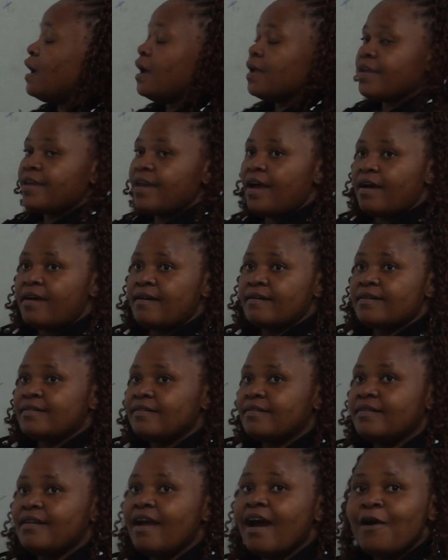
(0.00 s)

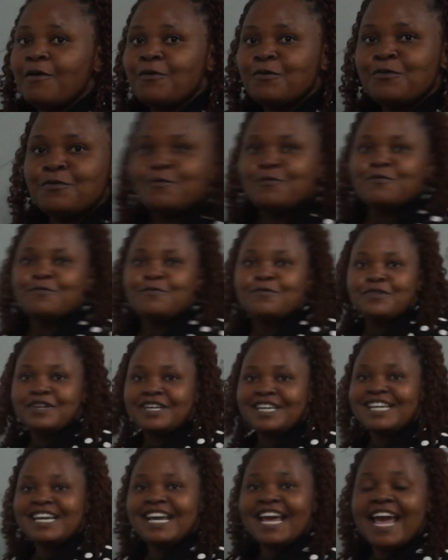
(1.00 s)
Yeah, now
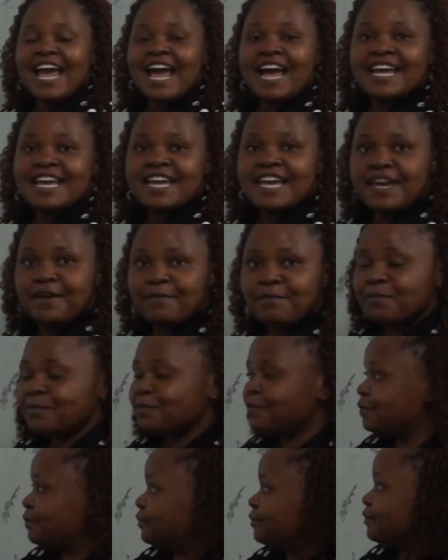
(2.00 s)
here I am
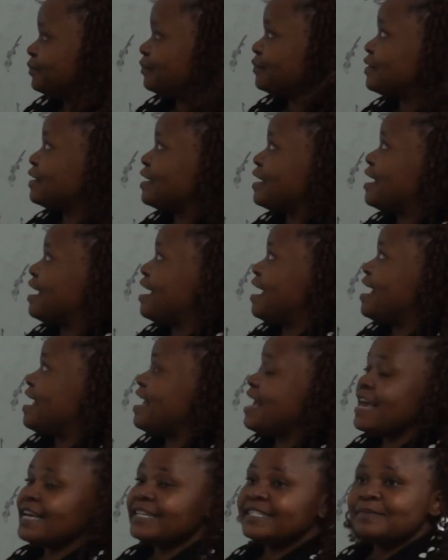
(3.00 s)

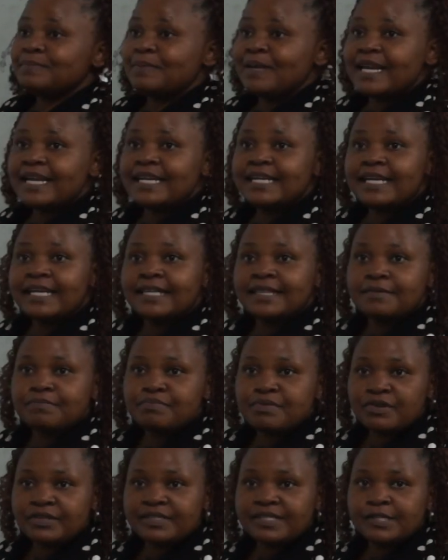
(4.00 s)
explaining the
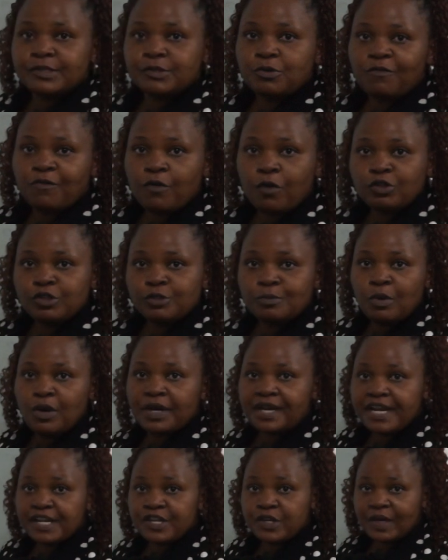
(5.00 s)
process of
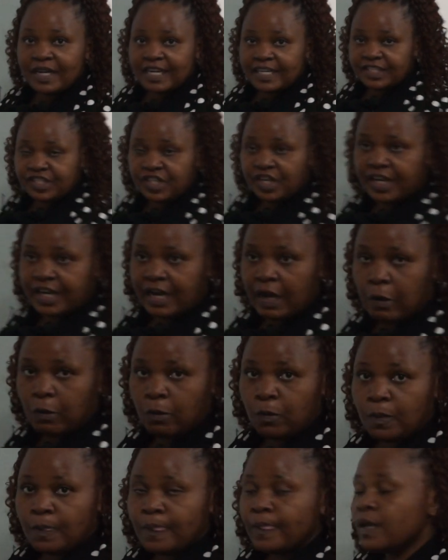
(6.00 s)
osmoregulation
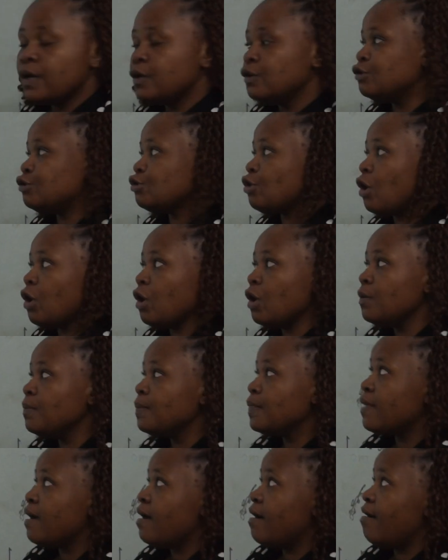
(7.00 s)
now.
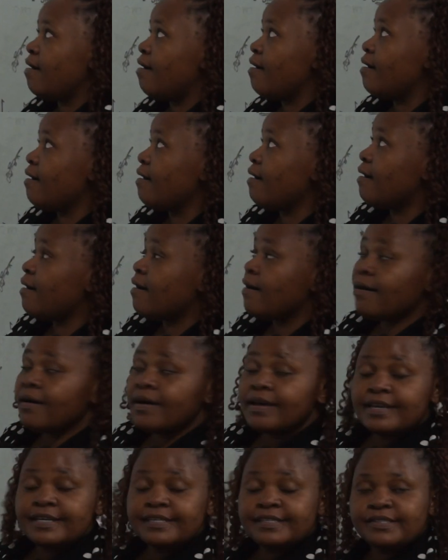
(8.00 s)
So,
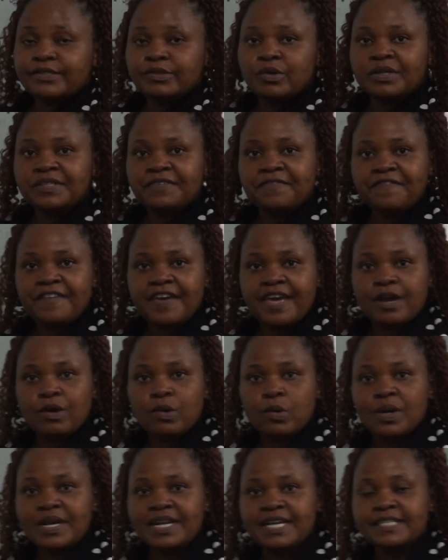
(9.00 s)
it's not
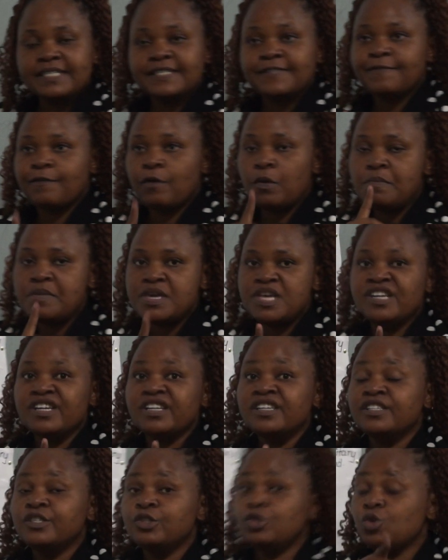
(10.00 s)
fair, colleagues, for
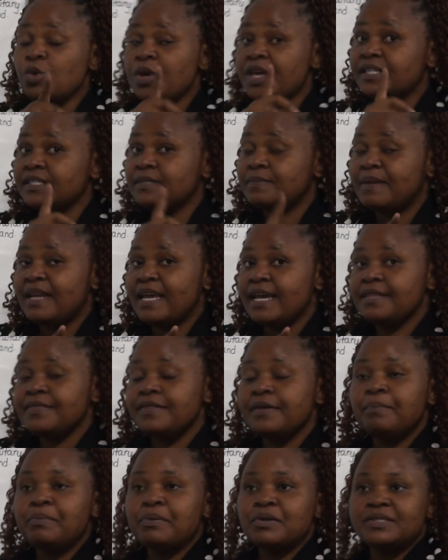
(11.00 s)
me to explain
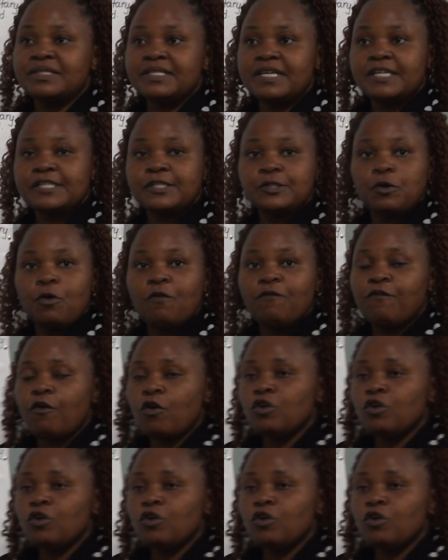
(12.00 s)
the process of